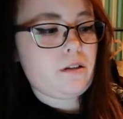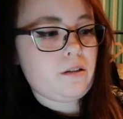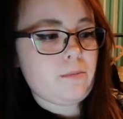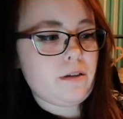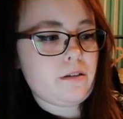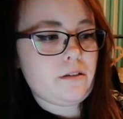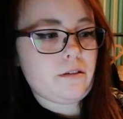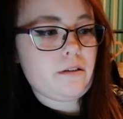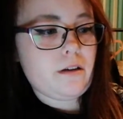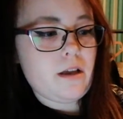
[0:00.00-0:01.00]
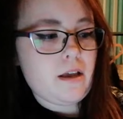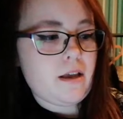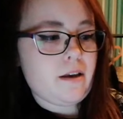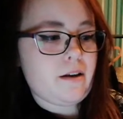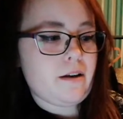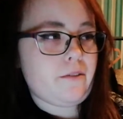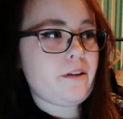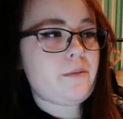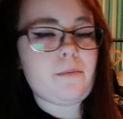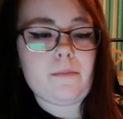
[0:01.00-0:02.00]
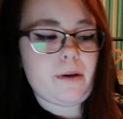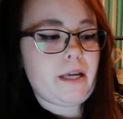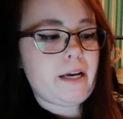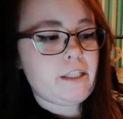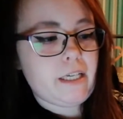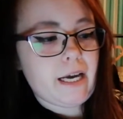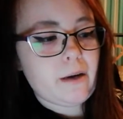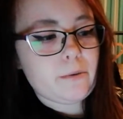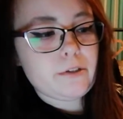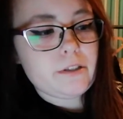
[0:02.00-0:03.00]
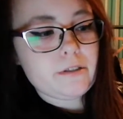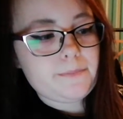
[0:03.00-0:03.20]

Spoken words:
Splintered. Now this by A.G. Howard.